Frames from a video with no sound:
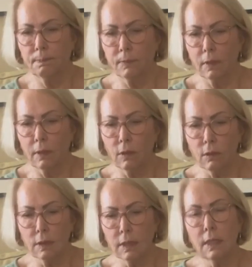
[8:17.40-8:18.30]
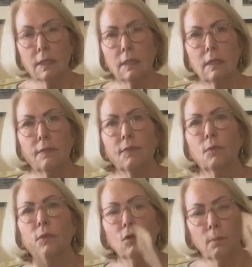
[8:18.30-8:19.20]
use and then stuff the
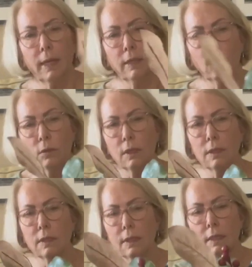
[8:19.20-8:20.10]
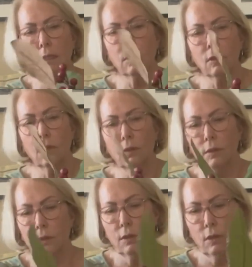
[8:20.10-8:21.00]
real magnolias in
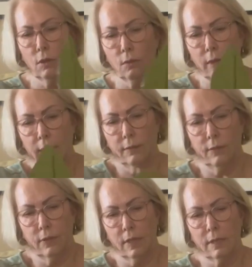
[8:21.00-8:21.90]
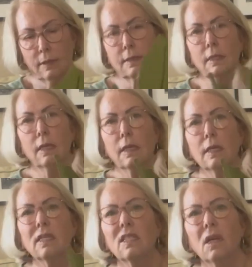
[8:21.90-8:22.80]
around this.
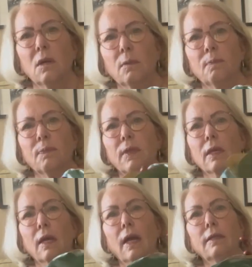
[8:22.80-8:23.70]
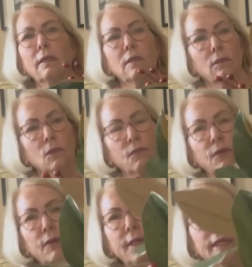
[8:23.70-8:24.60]
So I think it looks
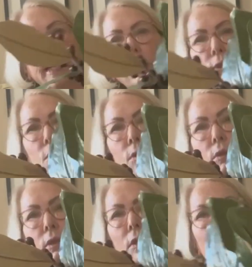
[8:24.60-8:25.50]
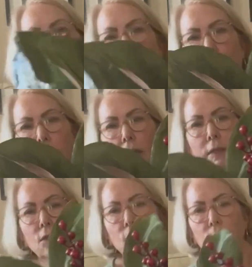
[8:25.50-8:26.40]
very natural. I
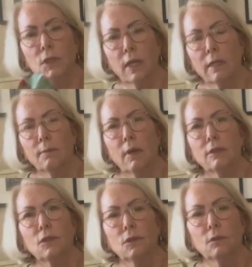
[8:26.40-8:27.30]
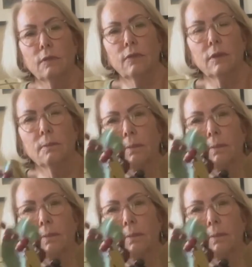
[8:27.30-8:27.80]
do wish I had bought 2 of them,